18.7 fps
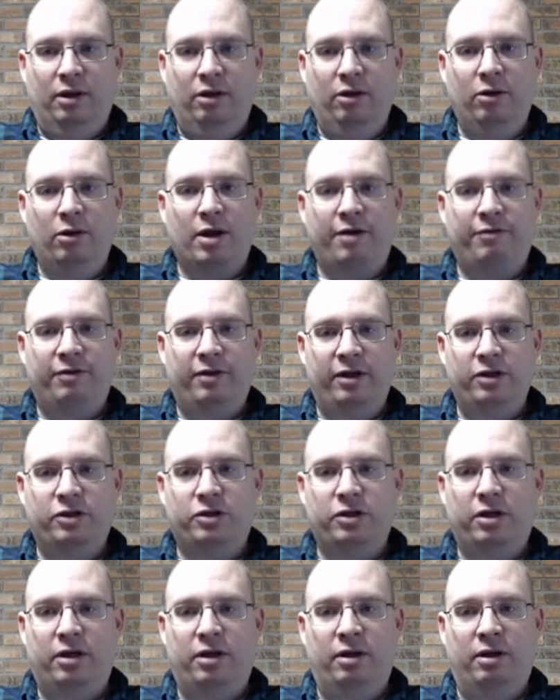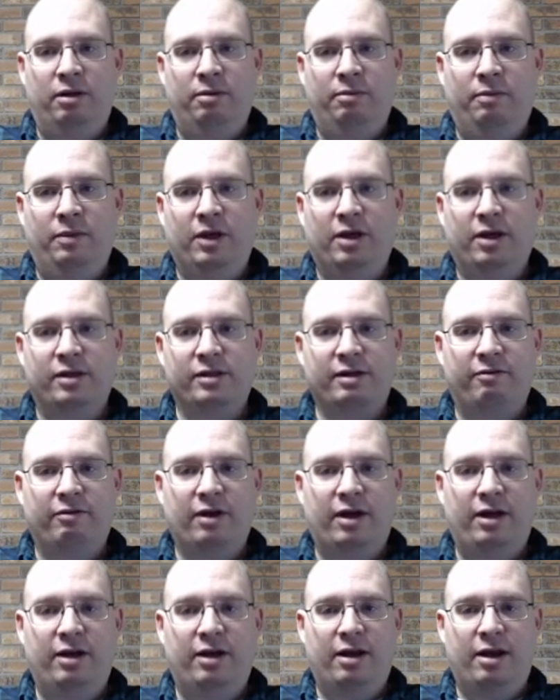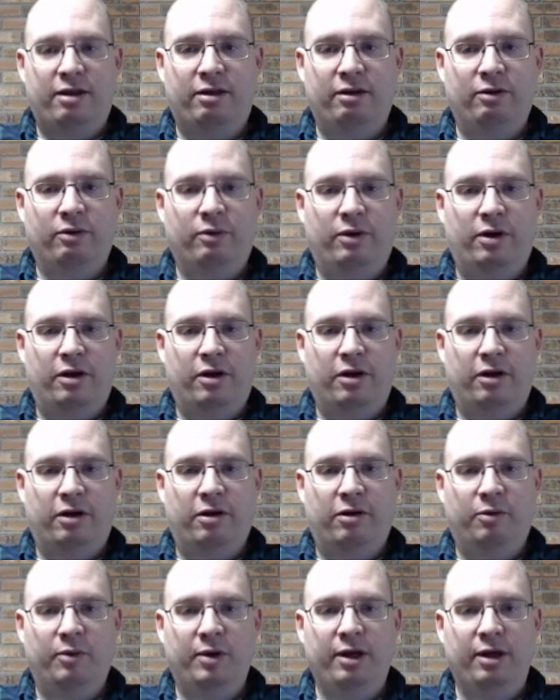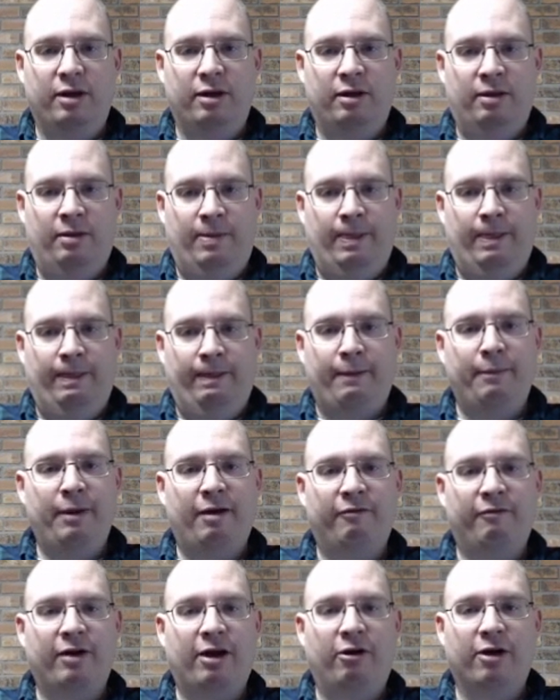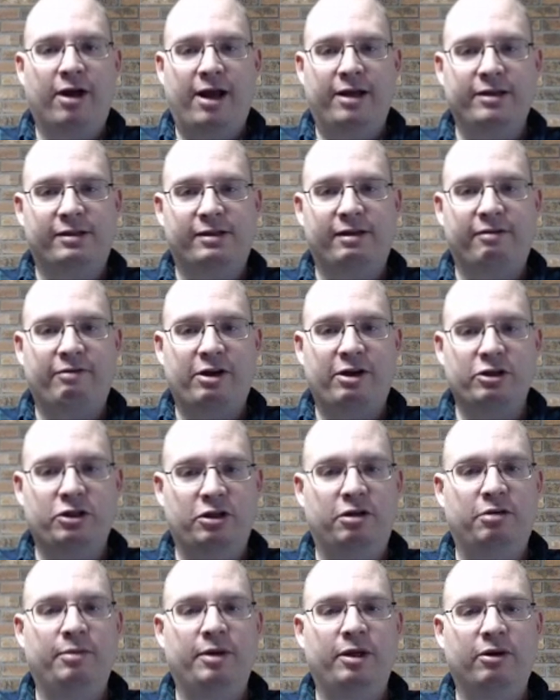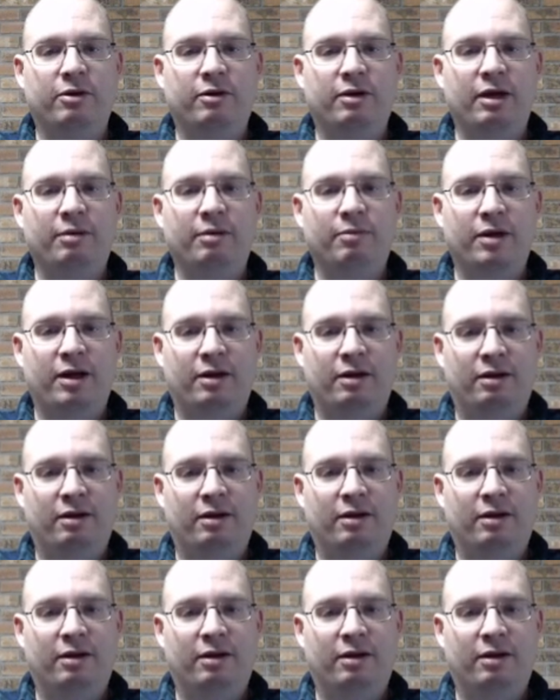You definitely should, because I've got nothing going on all week. I mean, I've got all kinds of stuff I should be doing, but